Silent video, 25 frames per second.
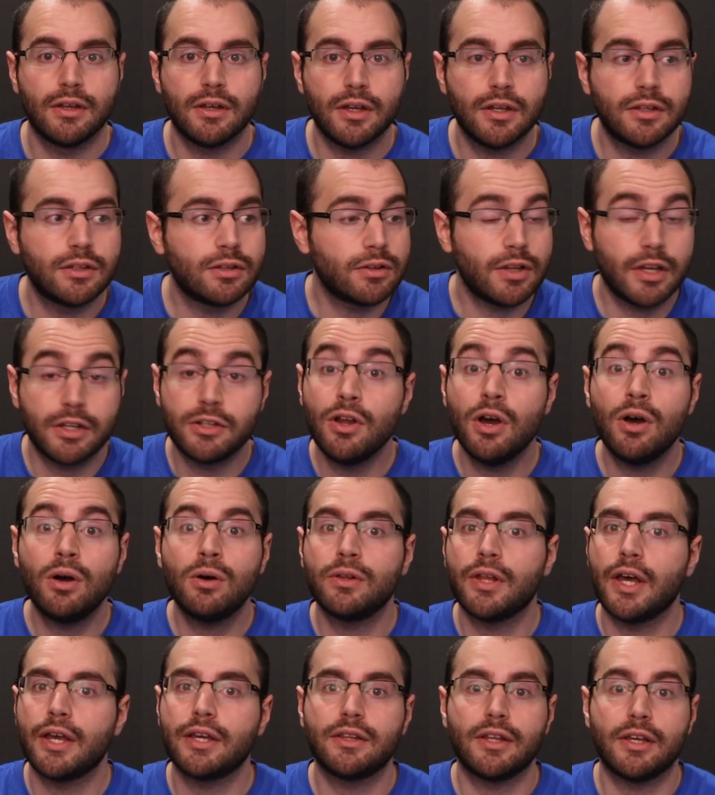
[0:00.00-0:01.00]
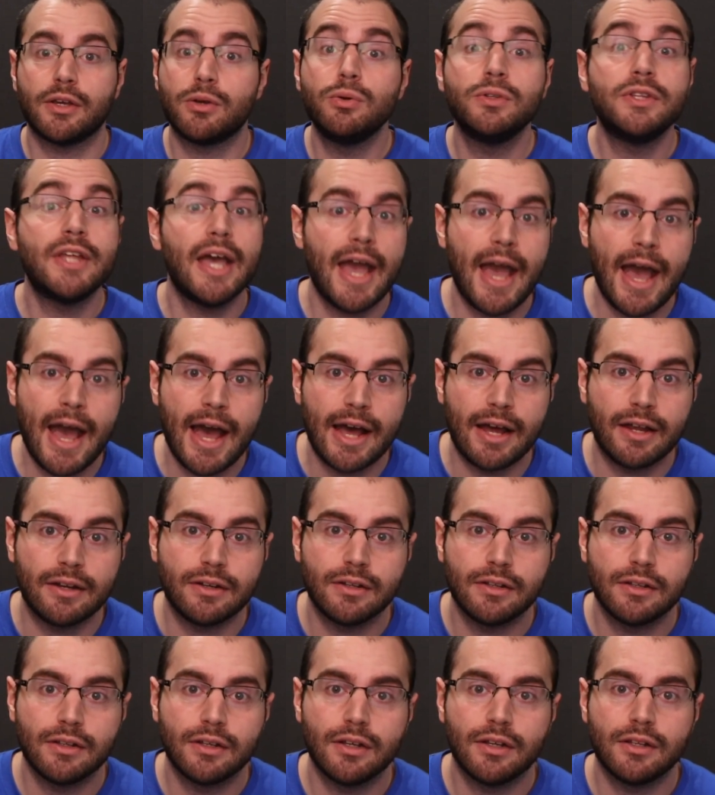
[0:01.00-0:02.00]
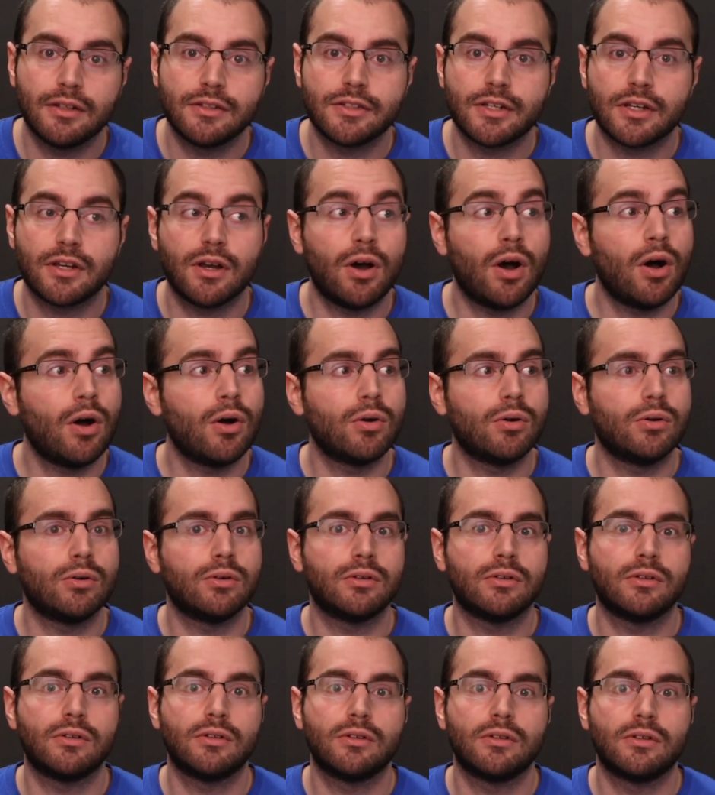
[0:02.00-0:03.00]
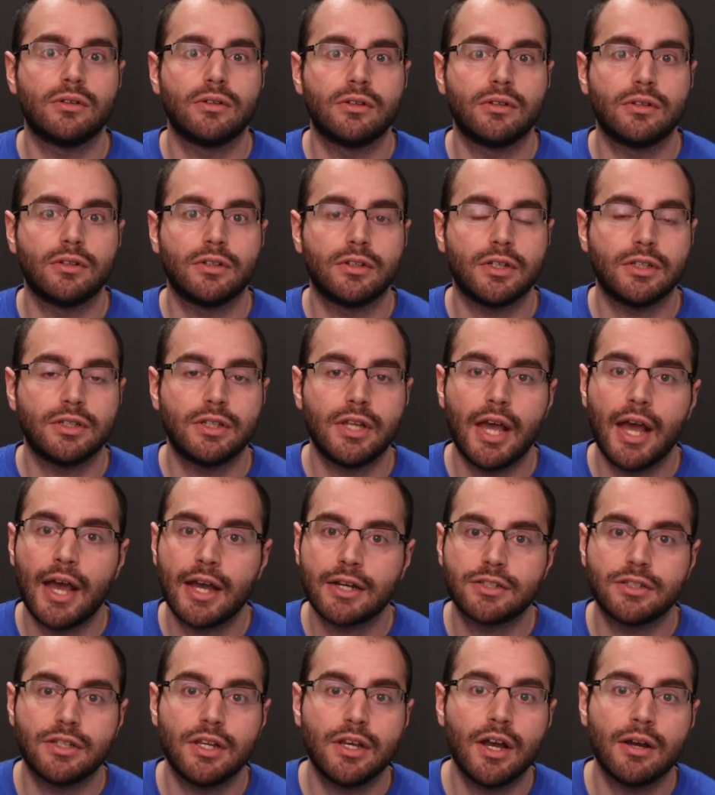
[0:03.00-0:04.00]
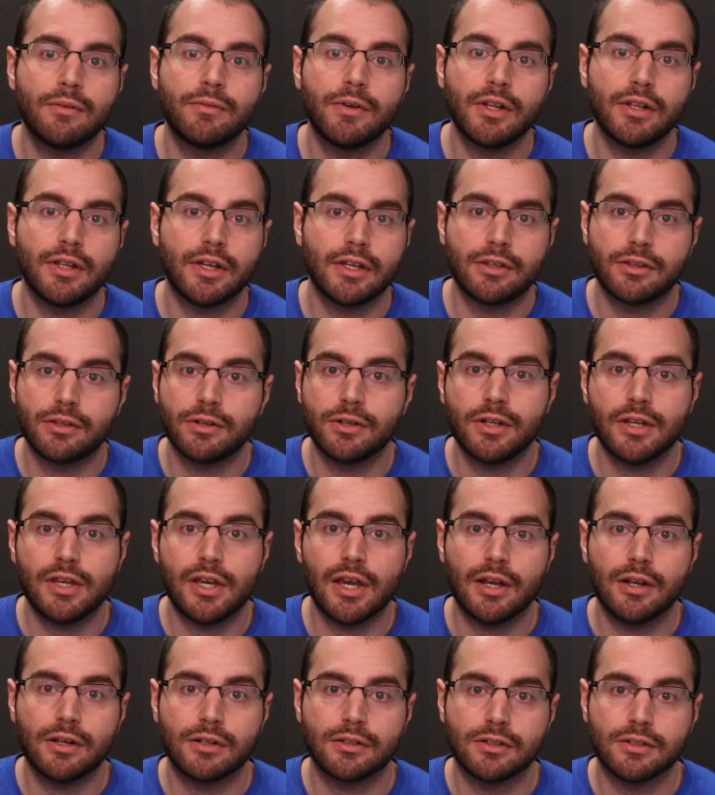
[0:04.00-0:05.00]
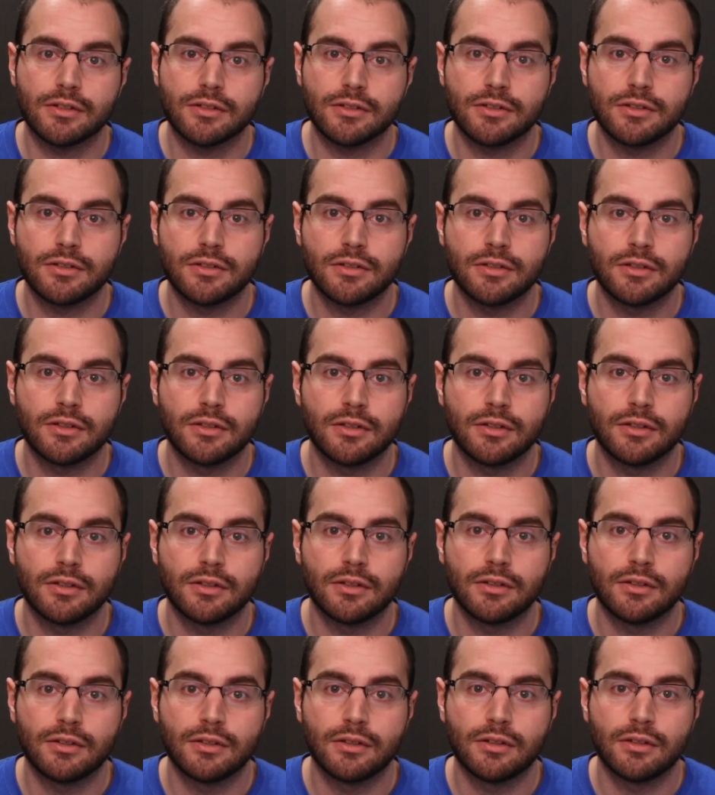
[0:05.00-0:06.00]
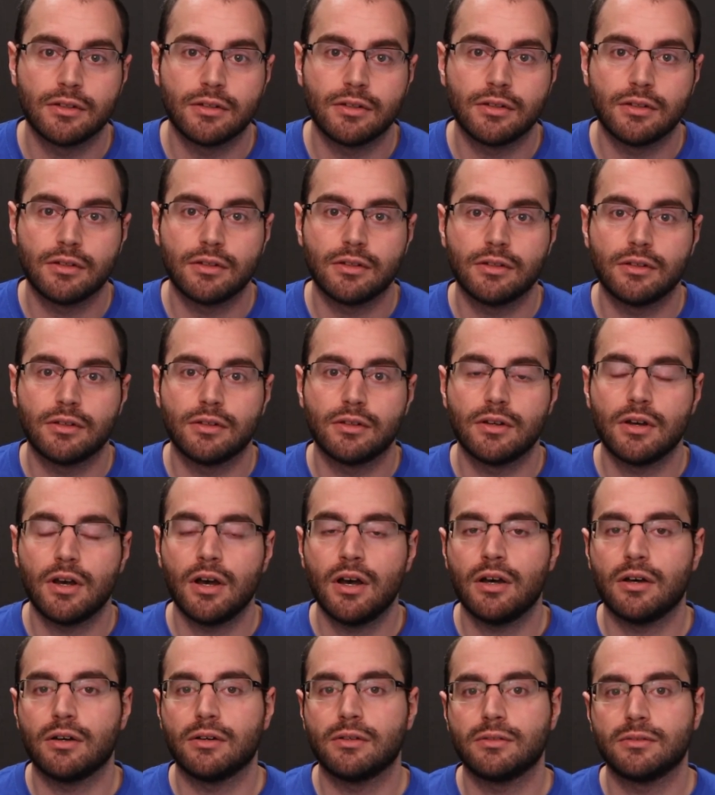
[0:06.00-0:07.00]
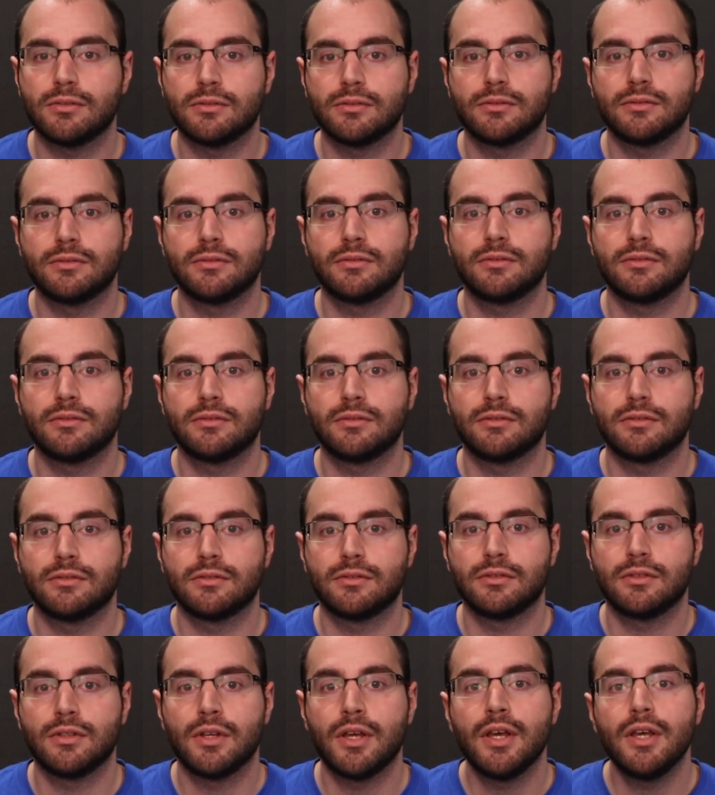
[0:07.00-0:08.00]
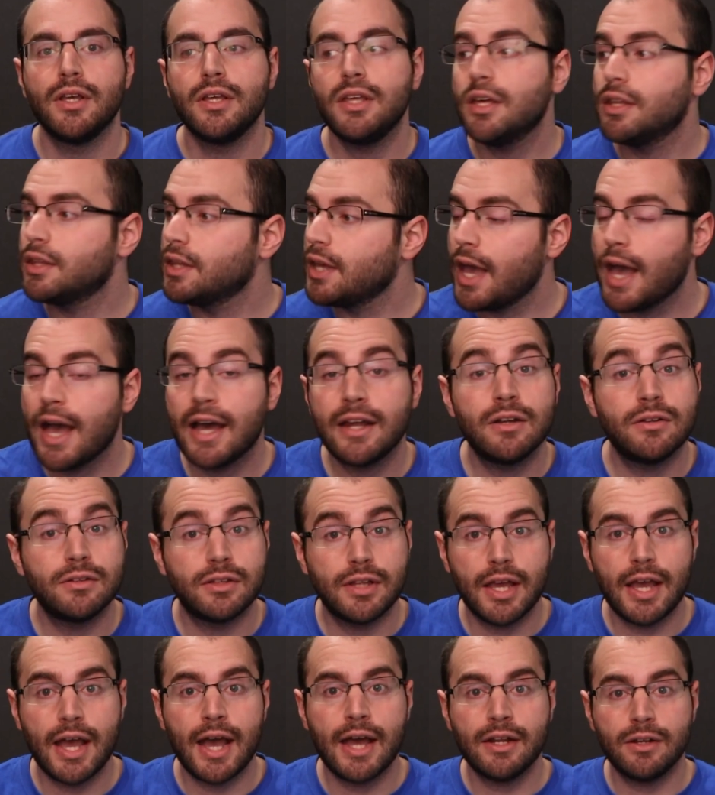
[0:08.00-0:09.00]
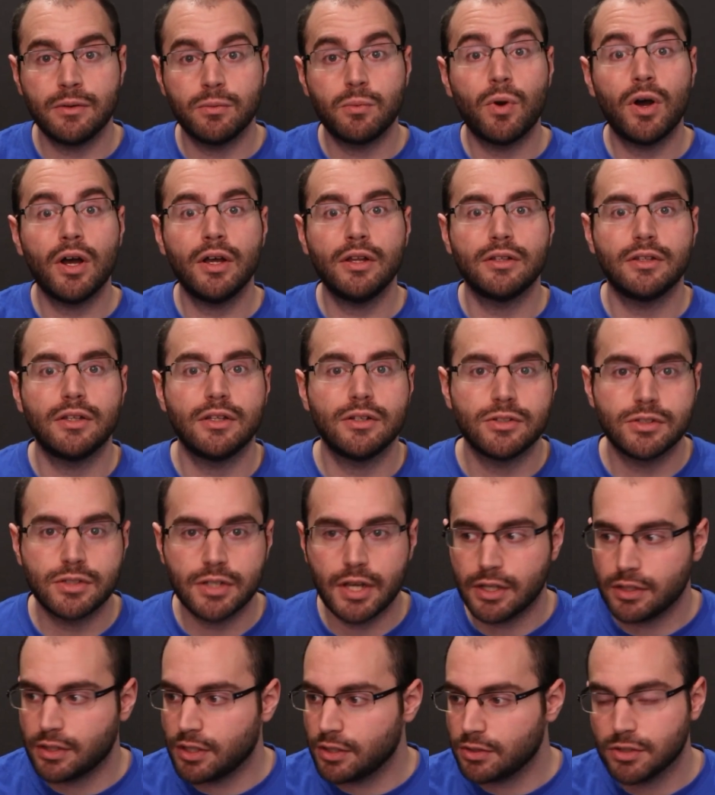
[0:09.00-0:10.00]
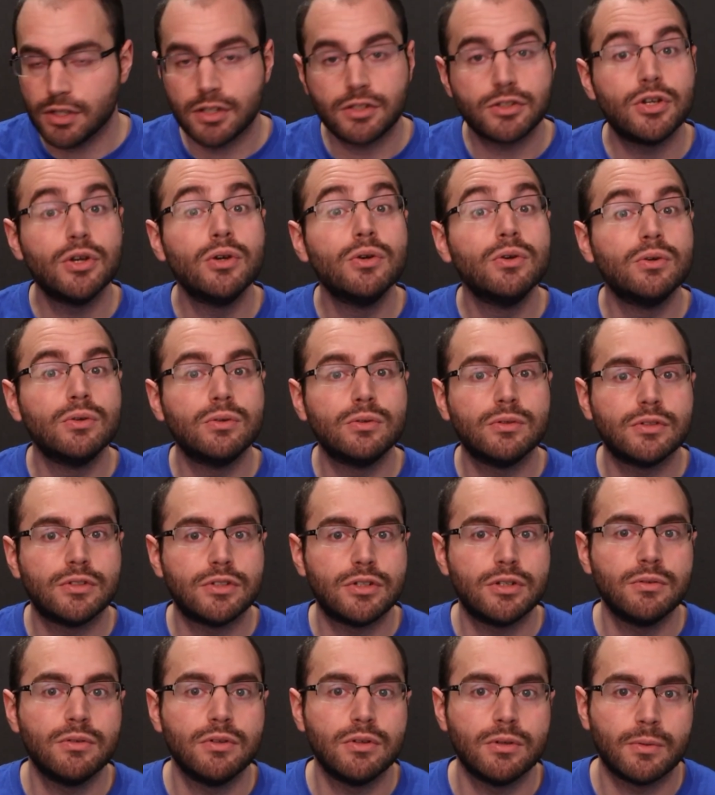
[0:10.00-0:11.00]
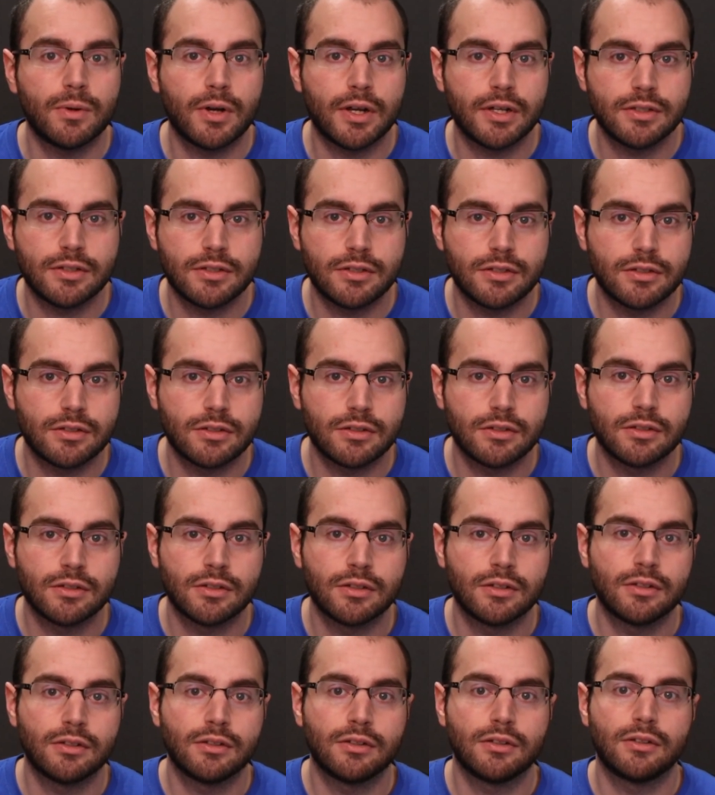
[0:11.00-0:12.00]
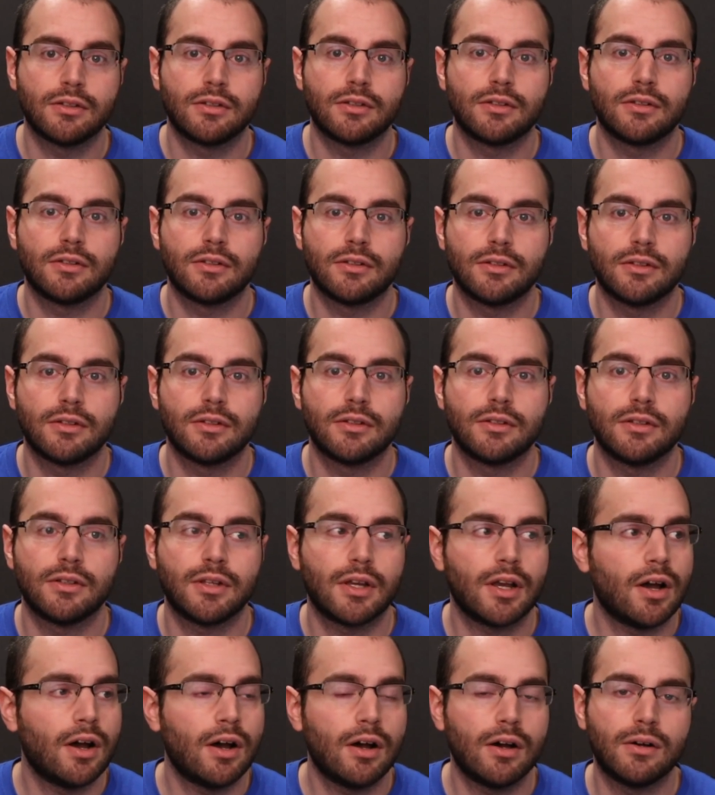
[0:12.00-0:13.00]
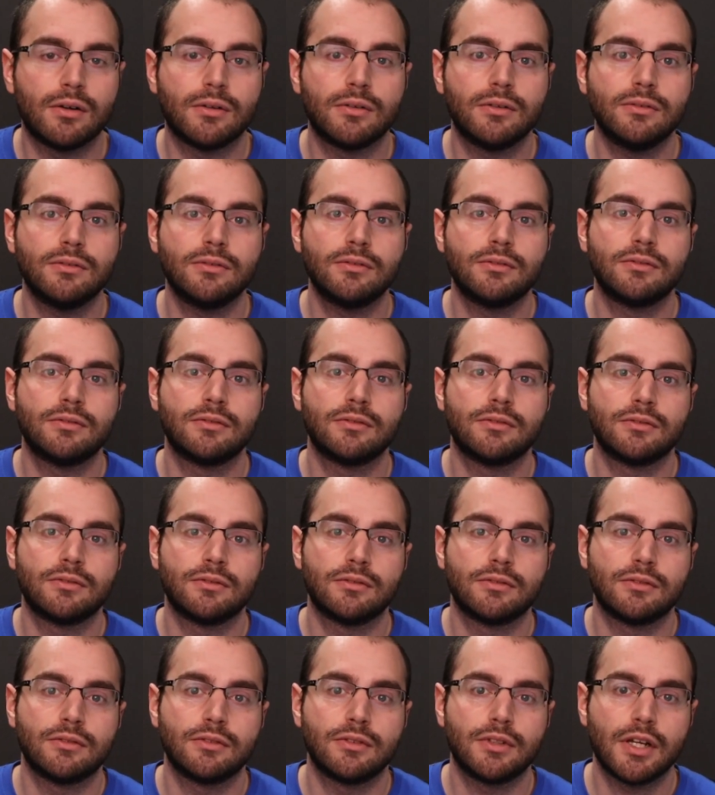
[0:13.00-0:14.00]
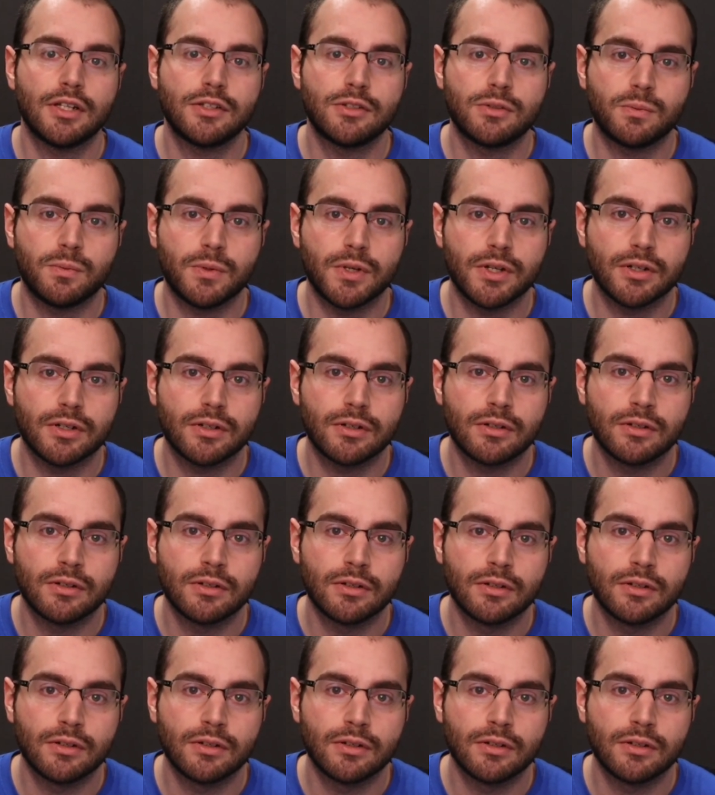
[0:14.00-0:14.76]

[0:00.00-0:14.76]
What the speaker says: And they're like, "No, like who'd they add?" And it's like, "Oh, they got rid of like 30 characters." Oh. Yeah, they added one. There's like two new ones. Like, oh, that's weird.